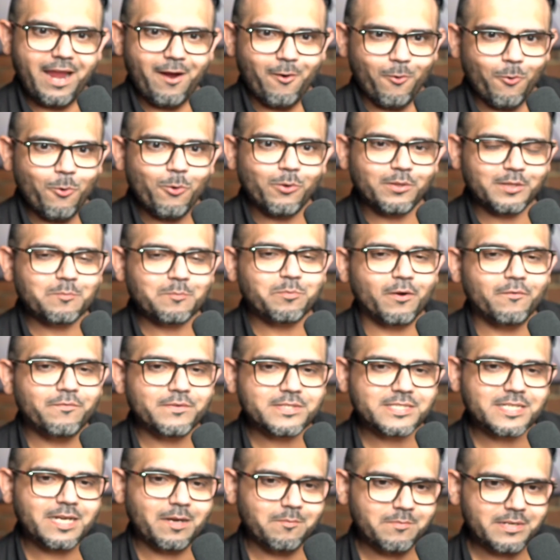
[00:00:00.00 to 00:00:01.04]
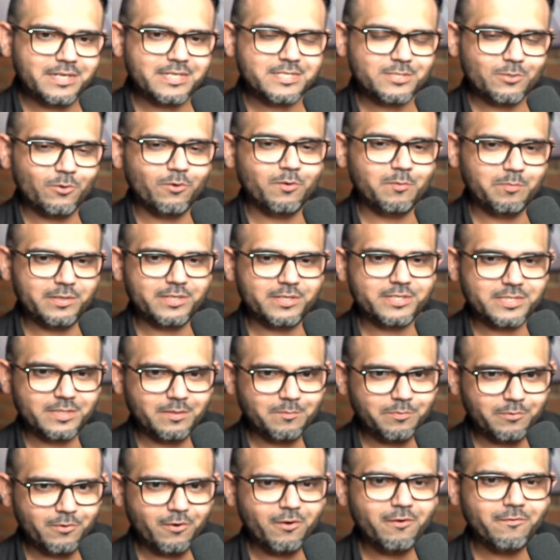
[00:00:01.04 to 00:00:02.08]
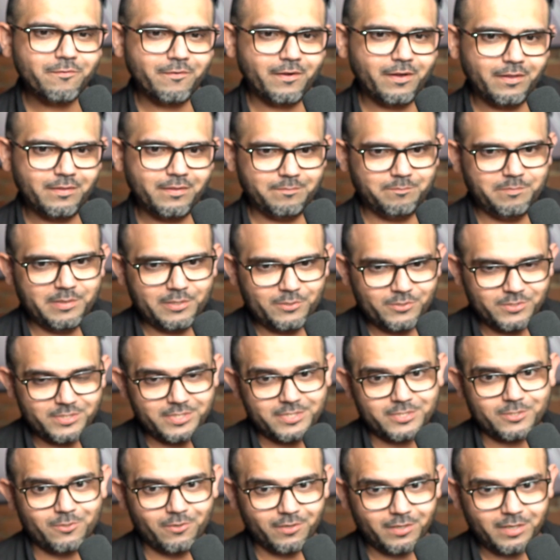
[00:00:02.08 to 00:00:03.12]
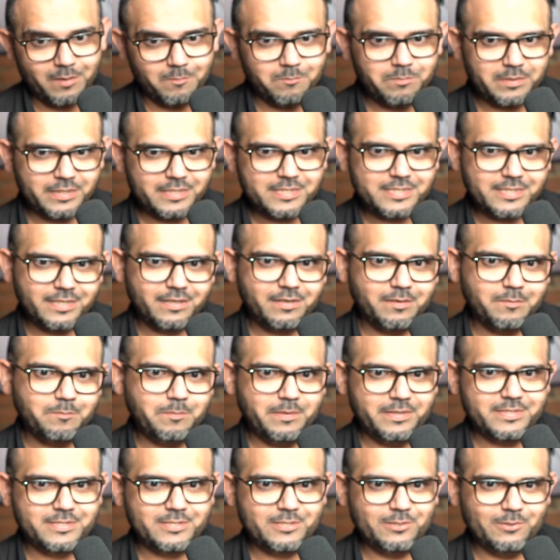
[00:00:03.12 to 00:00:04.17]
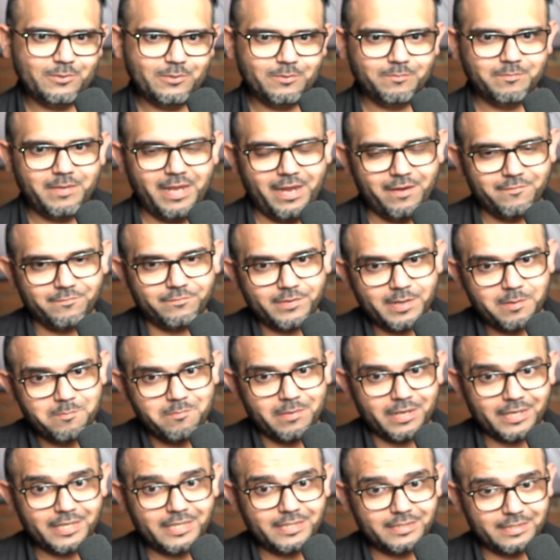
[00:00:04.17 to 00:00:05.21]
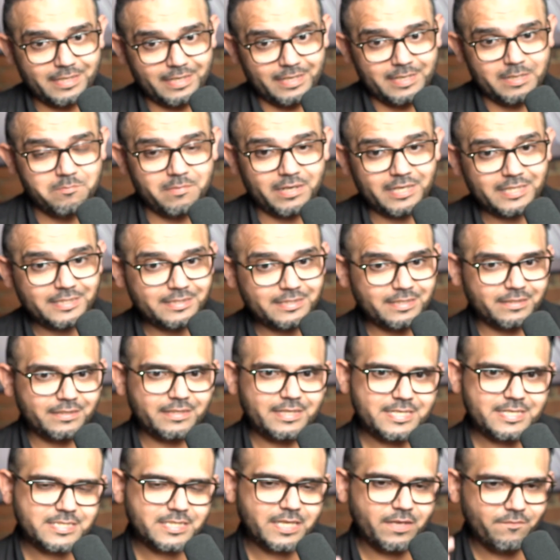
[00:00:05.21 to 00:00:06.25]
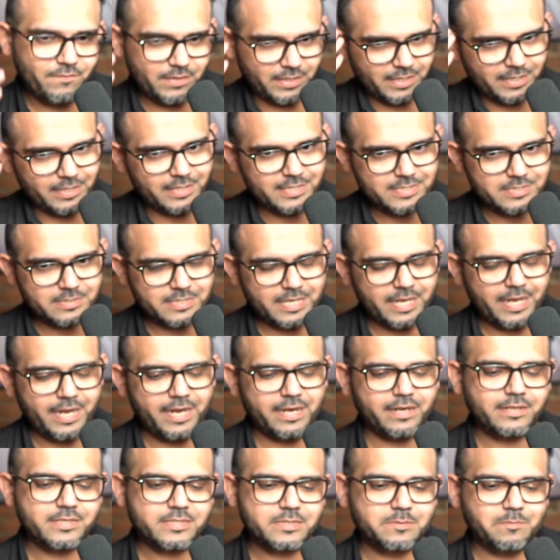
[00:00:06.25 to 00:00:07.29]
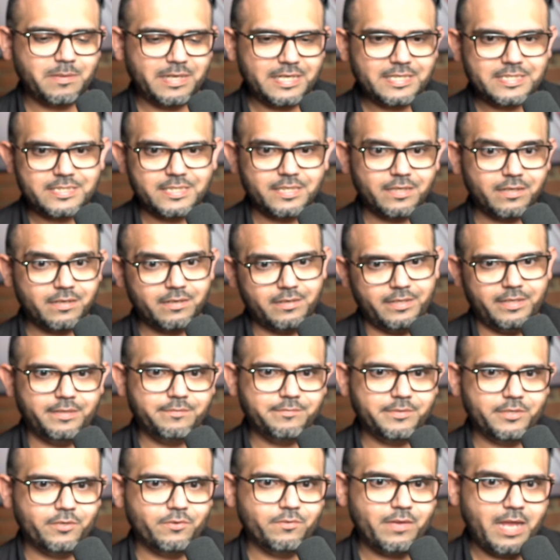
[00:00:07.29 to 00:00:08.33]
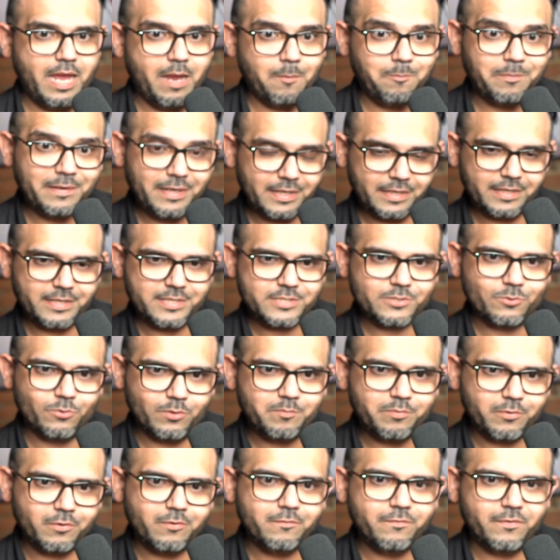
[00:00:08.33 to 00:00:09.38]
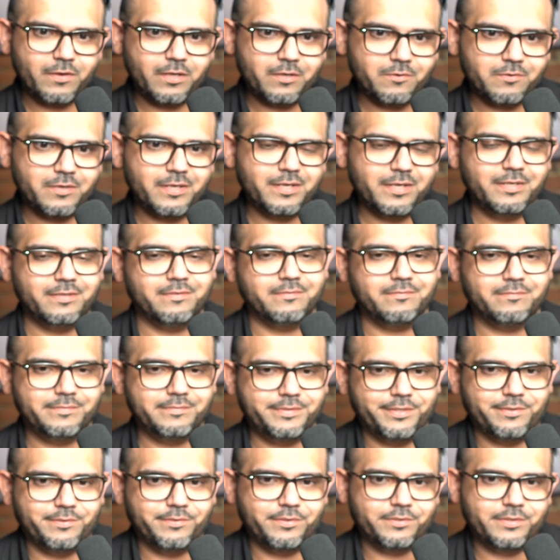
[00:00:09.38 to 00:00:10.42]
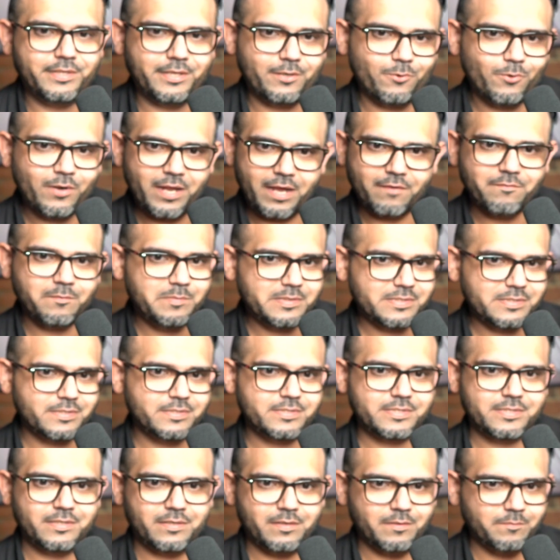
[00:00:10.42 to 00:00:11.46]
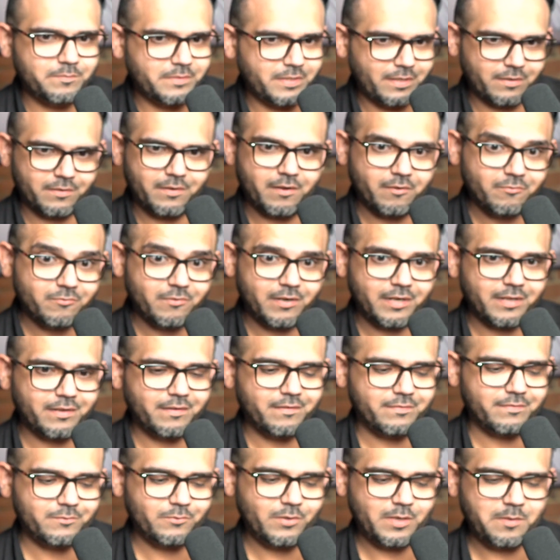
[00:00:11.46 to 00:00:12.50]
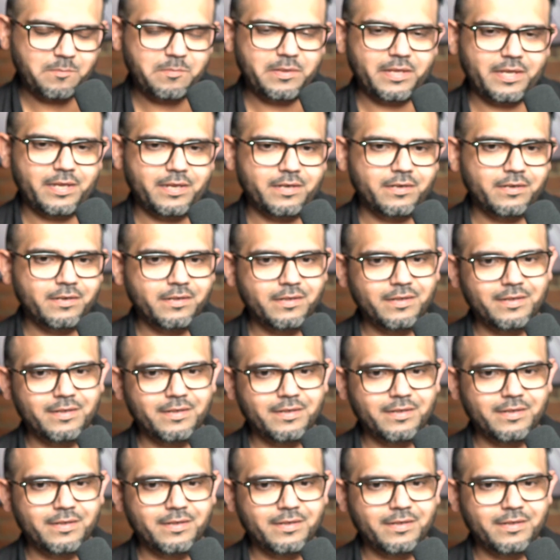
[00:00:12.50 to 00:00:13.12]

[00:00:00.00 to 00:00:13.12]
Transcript: all the profits come in his own personal profile because it's not a company setup. And so every money, any money that he's giving in his head is basically, you know, happening in his own profile, right? You know, they don't have a business setup. They're not running it through ABN.